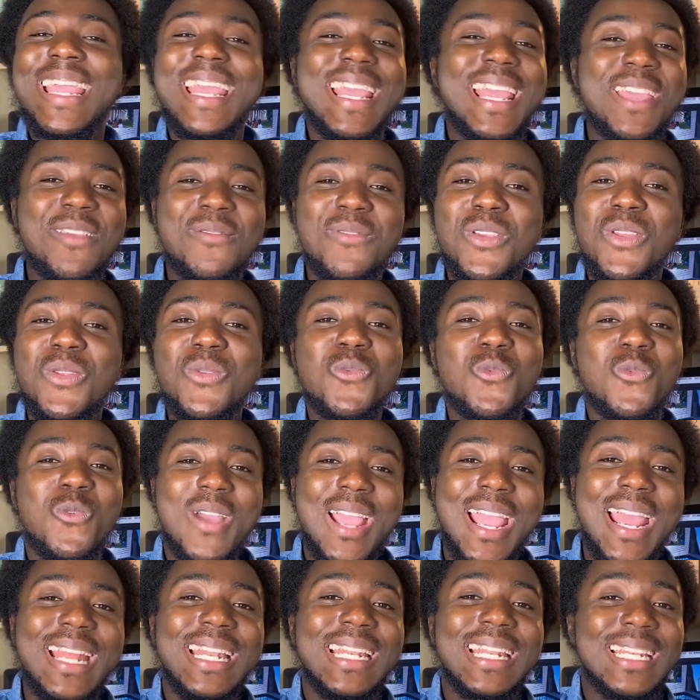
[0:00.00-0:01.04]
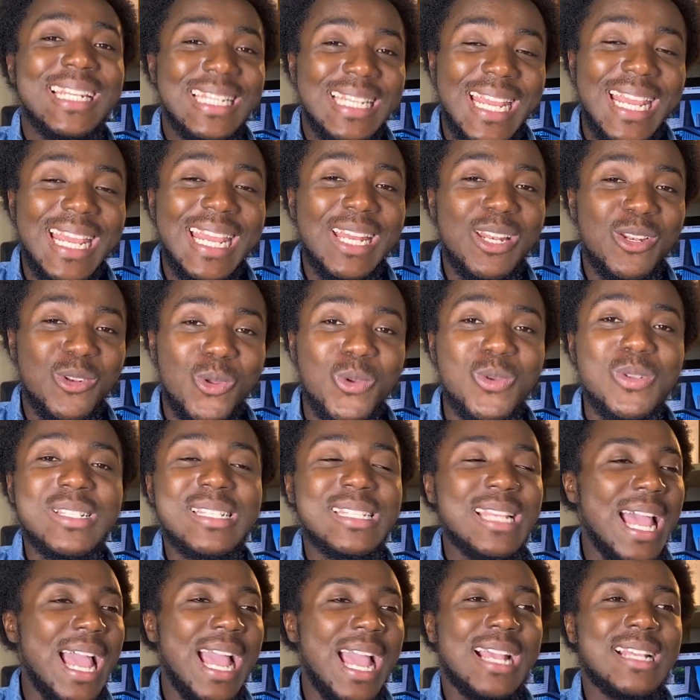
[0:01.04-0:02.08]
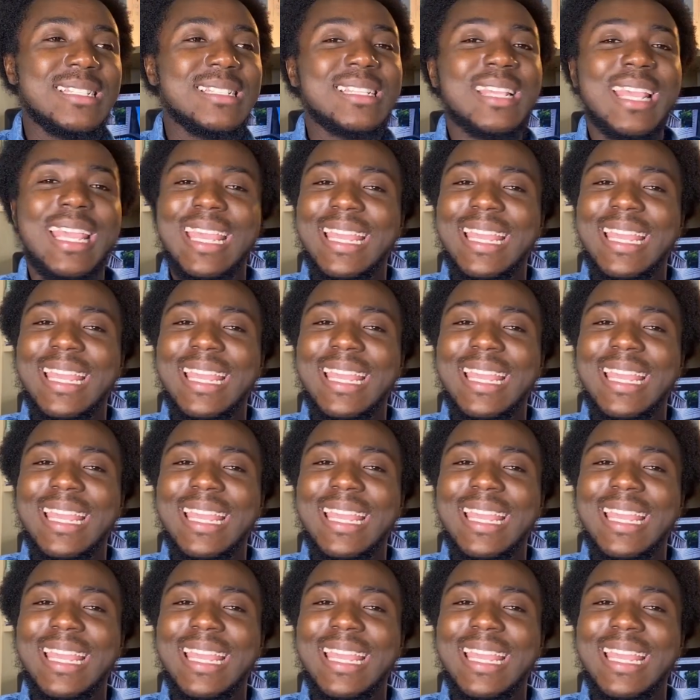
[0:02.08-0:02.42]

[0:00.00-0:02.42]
even when they don't ask.